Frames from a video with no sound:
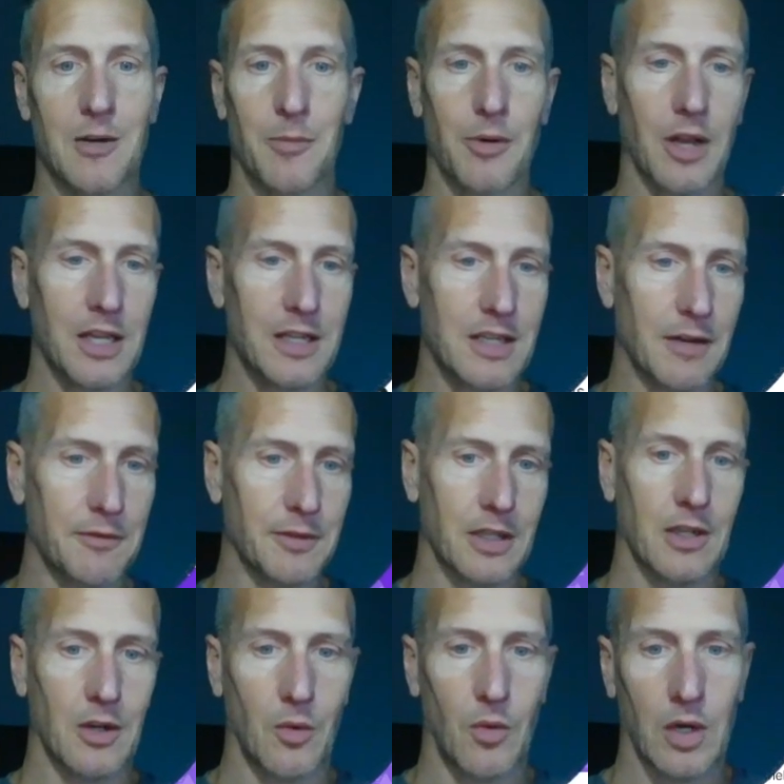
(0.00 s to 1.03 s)
and you're probably
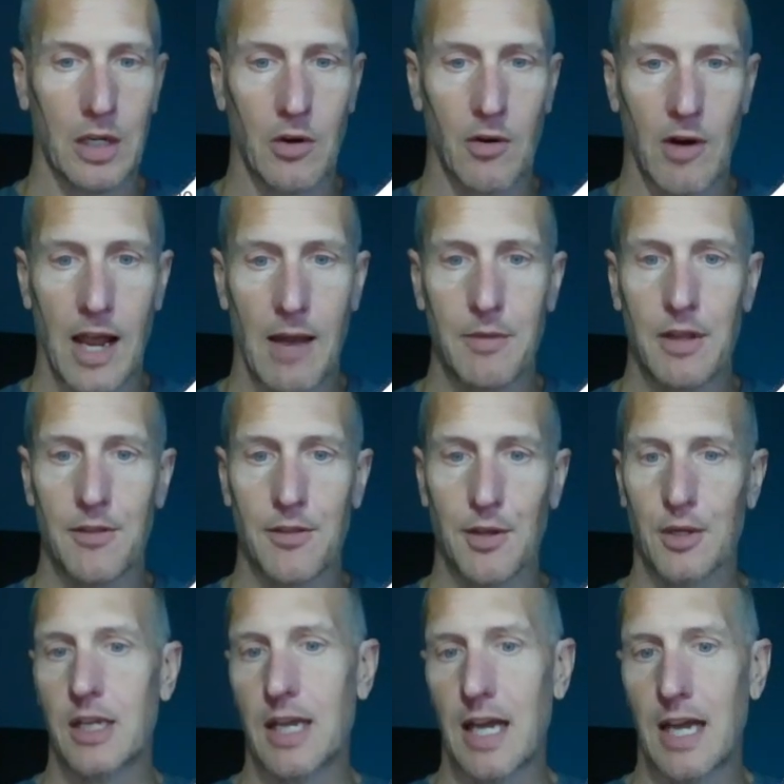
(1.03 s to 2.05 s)
definitely going to want to grab the
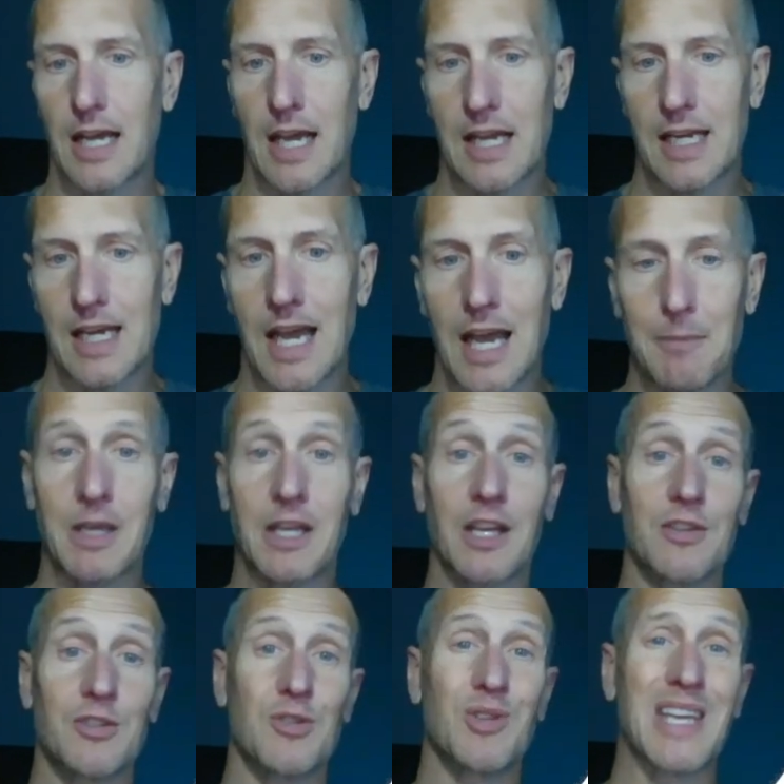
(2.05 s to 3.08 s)
thirty-nine ninety-nine
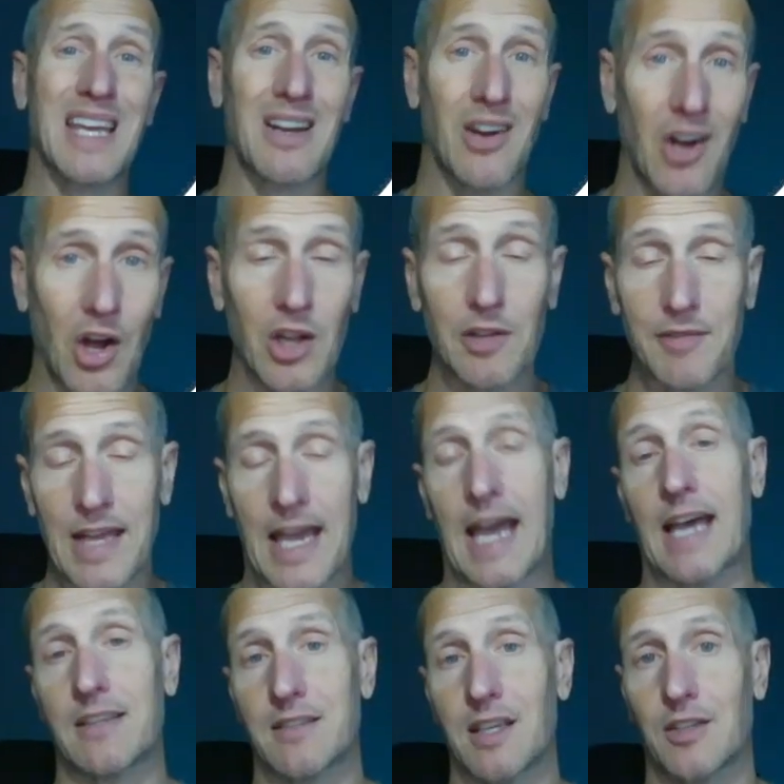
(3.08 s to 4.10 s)
because you get all of the
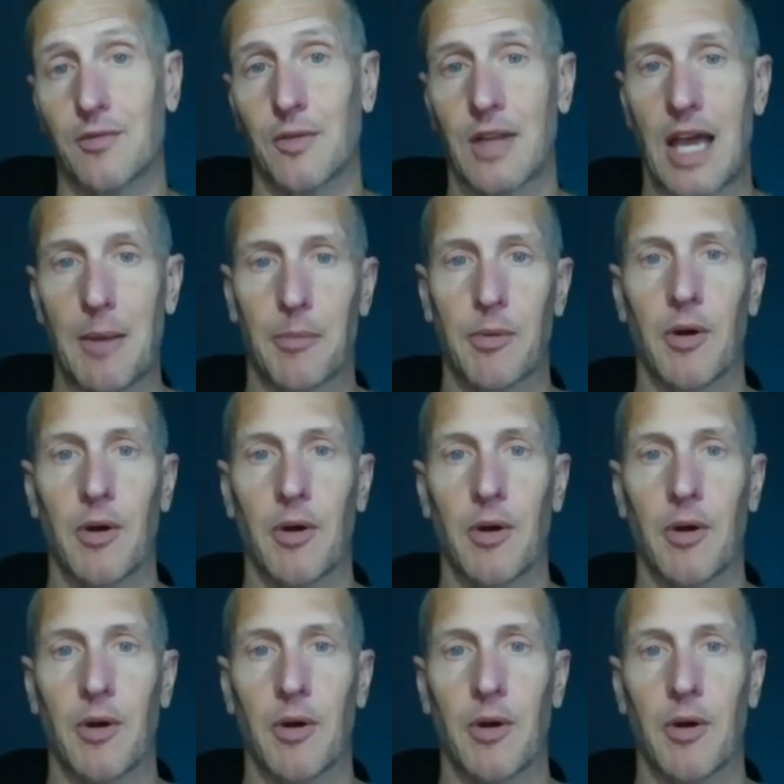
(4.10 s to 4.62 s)
assets for that